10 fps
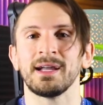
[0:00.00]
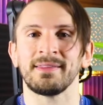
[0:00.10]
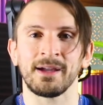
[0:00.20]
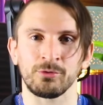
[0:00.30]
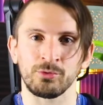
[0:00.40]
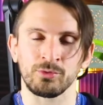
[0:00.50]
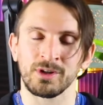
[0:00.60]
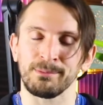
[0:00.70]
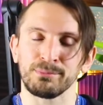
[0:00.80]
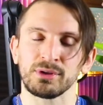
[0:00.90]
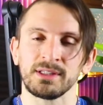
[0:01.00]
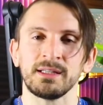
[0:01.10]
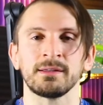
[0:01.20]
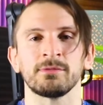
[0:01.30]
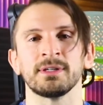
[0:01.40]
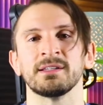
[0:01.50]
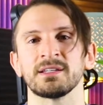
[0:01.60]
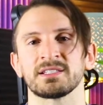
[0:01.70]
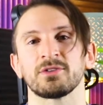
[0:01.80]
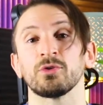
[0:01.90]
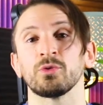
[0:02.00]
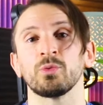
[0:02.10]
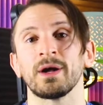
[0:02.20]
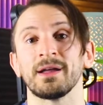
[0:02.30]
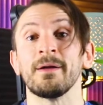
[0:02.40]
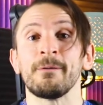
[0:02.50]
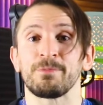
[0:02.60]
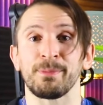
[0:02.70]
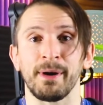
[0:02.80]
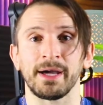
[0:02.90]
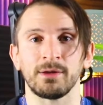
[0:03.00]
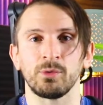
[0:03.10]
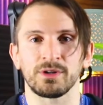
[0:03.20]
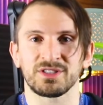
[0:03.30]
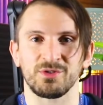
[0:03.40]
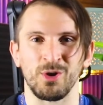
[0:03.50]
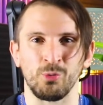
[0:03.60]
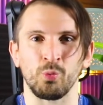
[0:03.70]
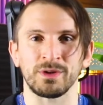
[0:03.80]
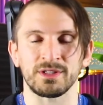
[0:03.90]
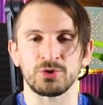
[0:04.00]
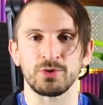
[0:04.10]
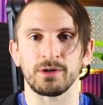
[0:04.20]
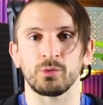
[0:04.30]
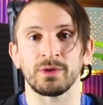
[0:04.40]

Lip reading: and that completely redoes the whole way the body works with the drug.